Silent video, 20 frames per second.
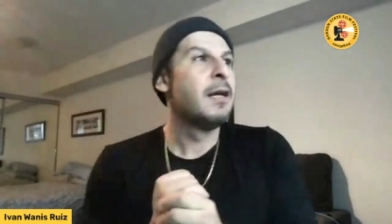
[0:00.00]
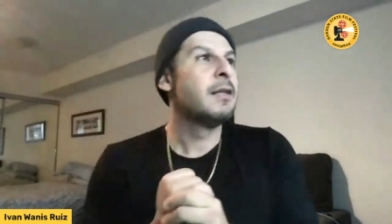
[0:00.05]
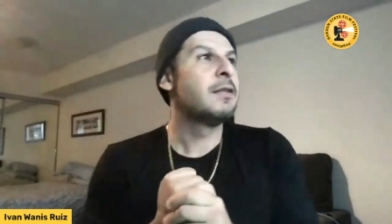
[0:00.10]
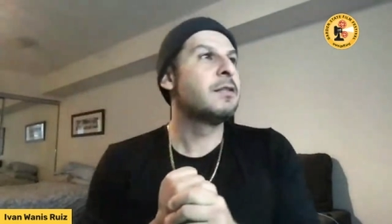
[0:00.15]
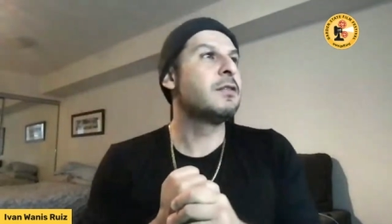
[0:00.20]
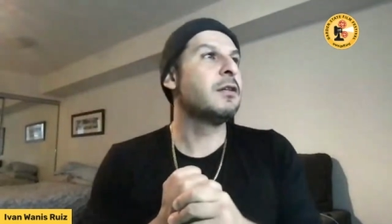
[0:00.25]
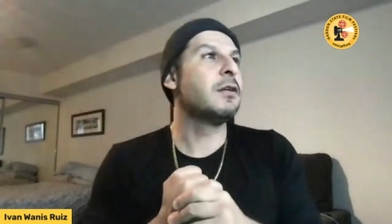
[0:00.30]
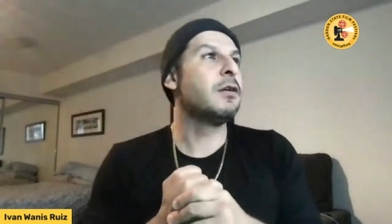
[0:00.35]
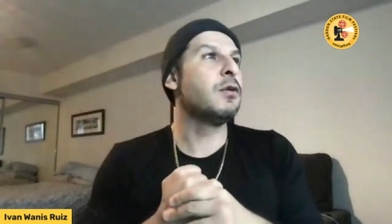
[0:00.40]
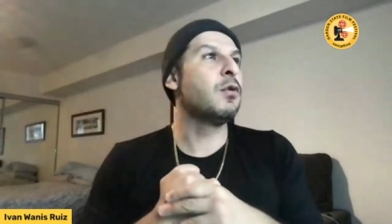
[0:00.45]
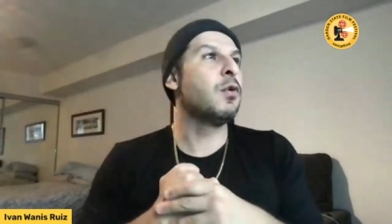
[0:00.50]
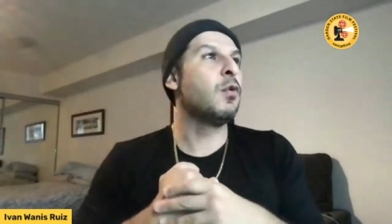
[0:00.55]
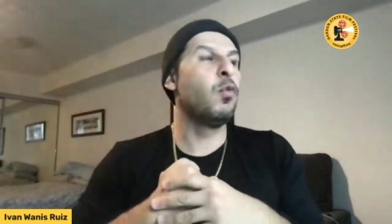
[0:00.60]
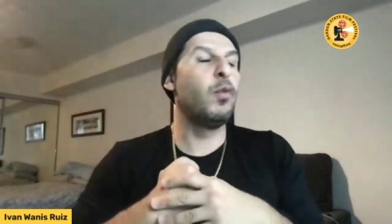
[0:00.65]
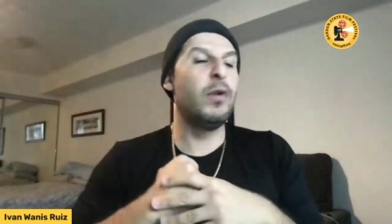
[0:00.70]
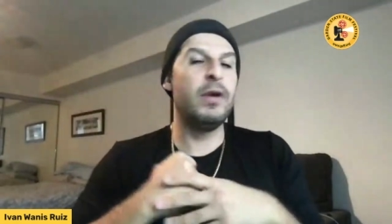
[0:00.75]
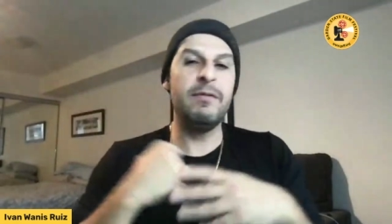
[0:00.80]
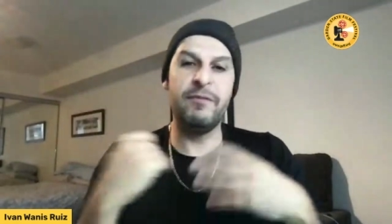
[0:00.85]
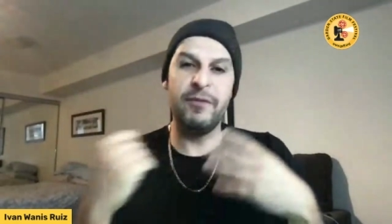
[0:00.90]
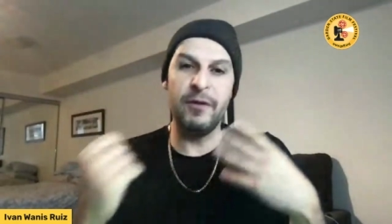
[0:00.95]
So
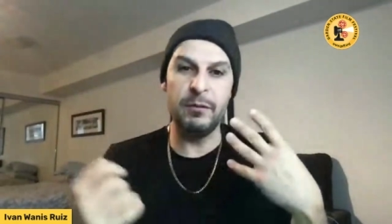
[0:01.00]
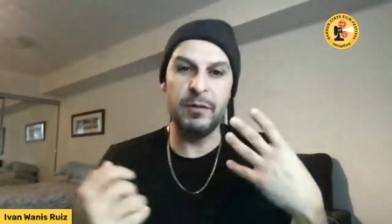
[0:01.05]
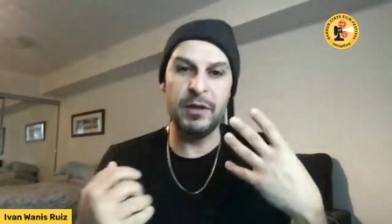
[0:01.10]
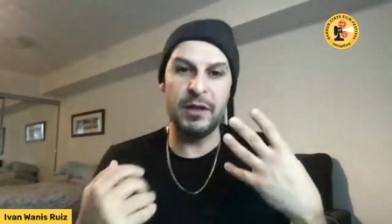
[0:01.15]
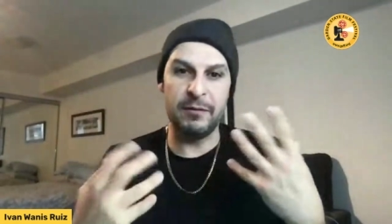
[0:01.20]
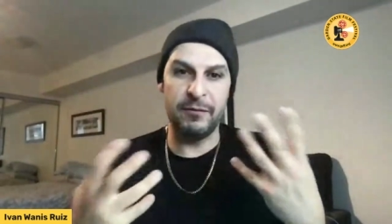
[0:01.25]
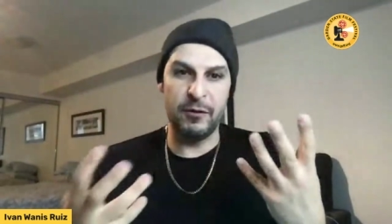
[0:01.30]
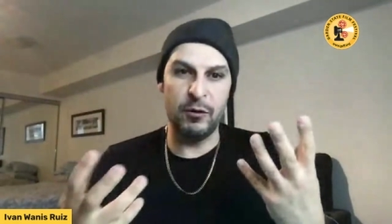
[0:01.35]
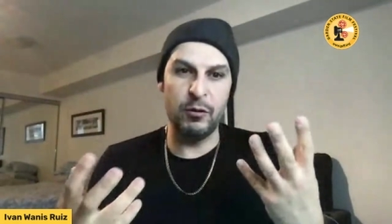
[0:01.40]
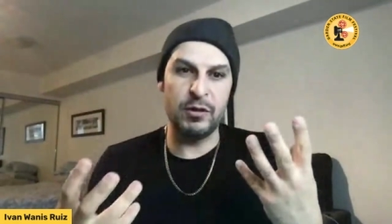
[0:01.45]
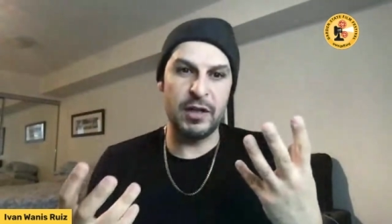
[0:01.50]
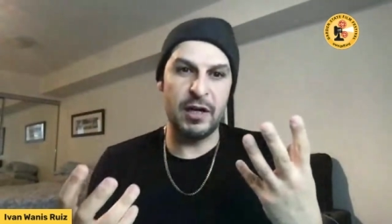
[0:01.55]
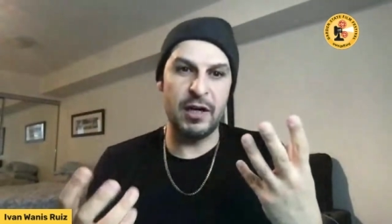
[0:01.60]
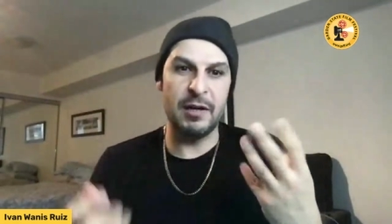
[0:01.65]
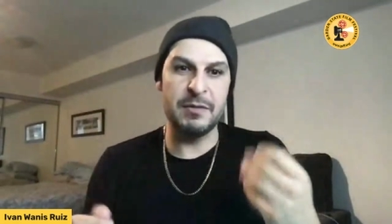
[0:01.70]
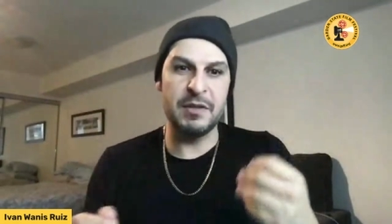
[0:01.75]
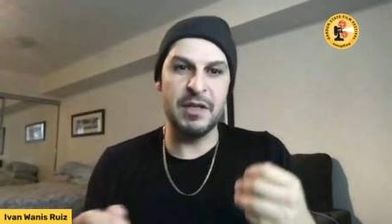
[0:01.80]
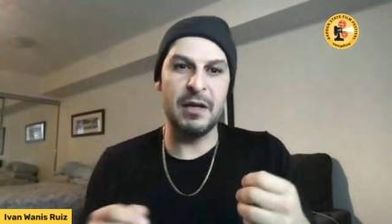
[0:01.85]
we filmed it a few times,